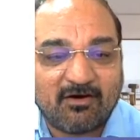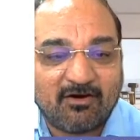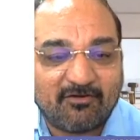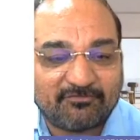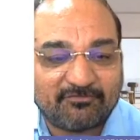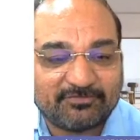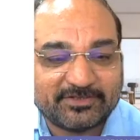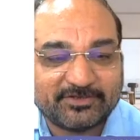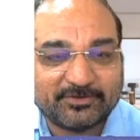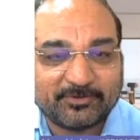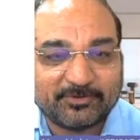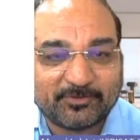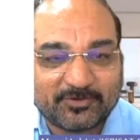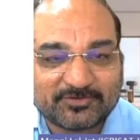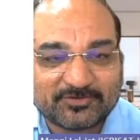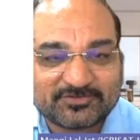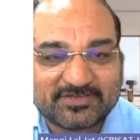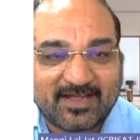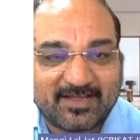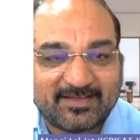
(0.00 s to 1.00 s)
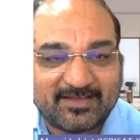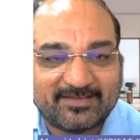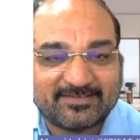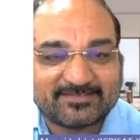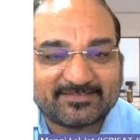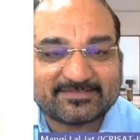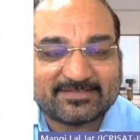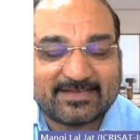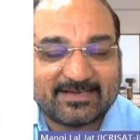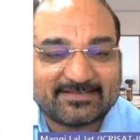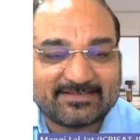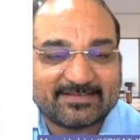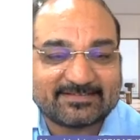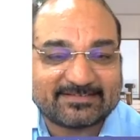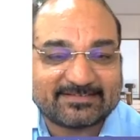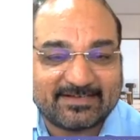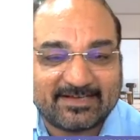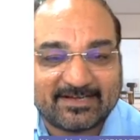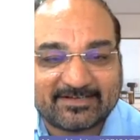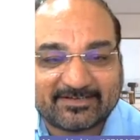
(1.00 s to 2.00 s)
of the neuroscience and
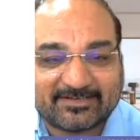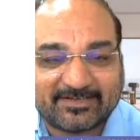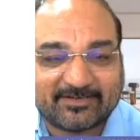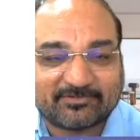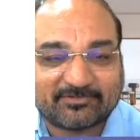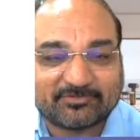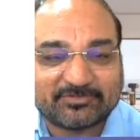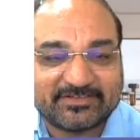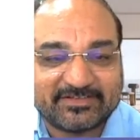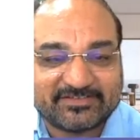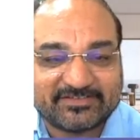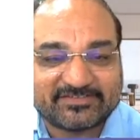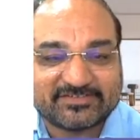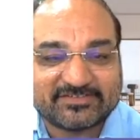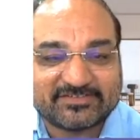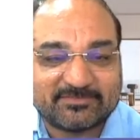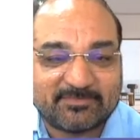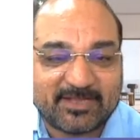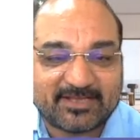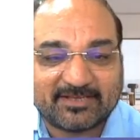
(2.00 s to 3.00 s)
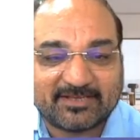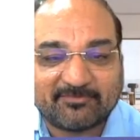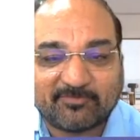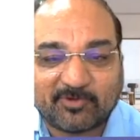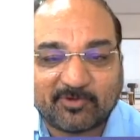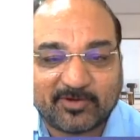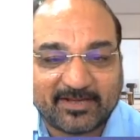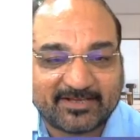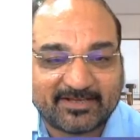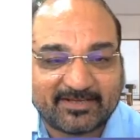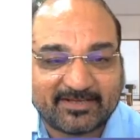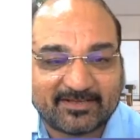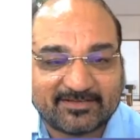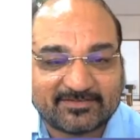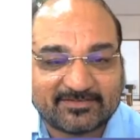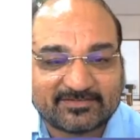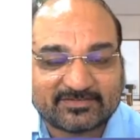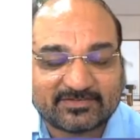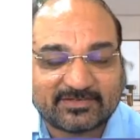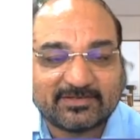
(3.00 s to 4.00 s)
that connected to the decision making for
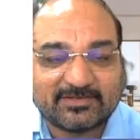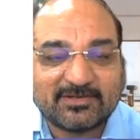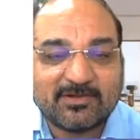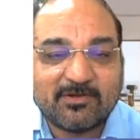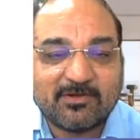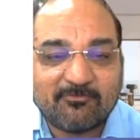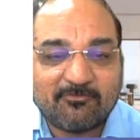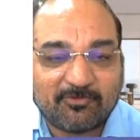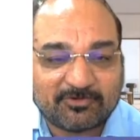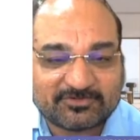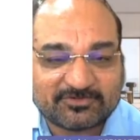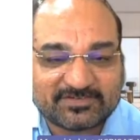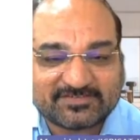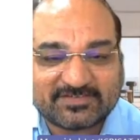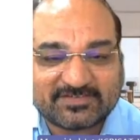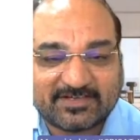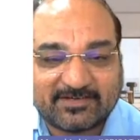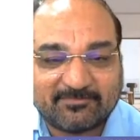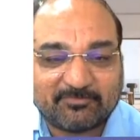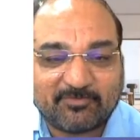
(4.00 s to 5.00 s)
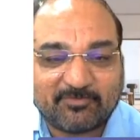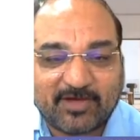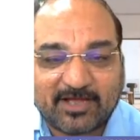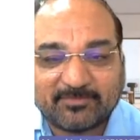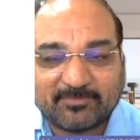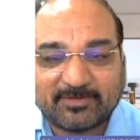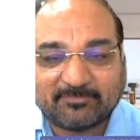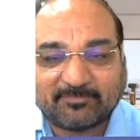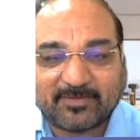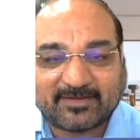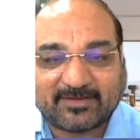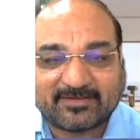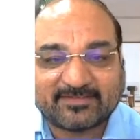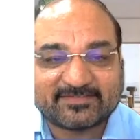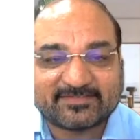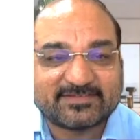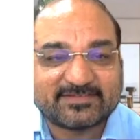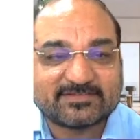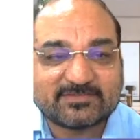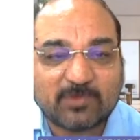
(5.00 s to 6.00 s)
agriculture, for sustainable farming
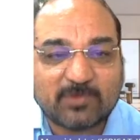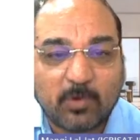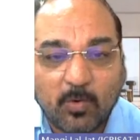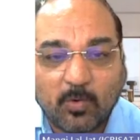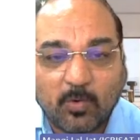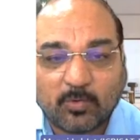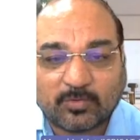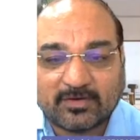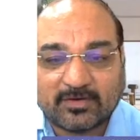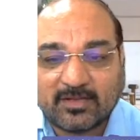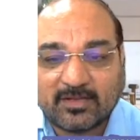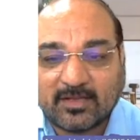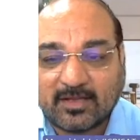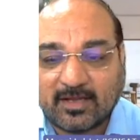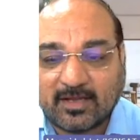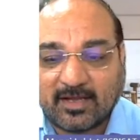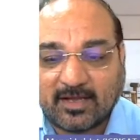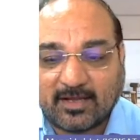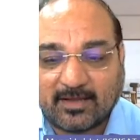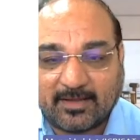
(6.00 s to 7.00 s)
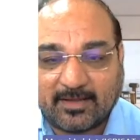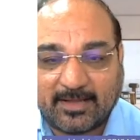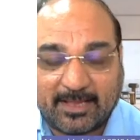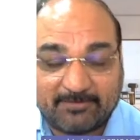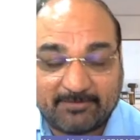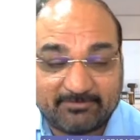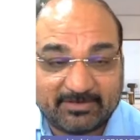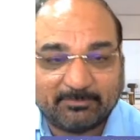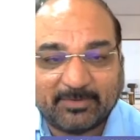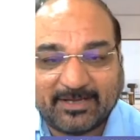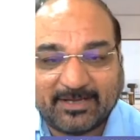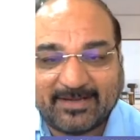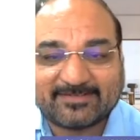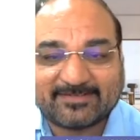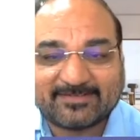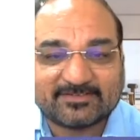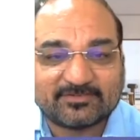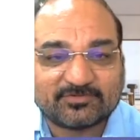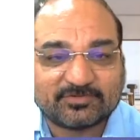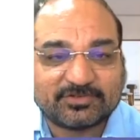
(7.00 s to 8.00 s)
practices, or having
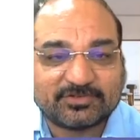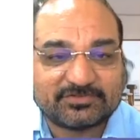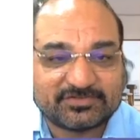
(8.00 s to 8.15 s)
millets into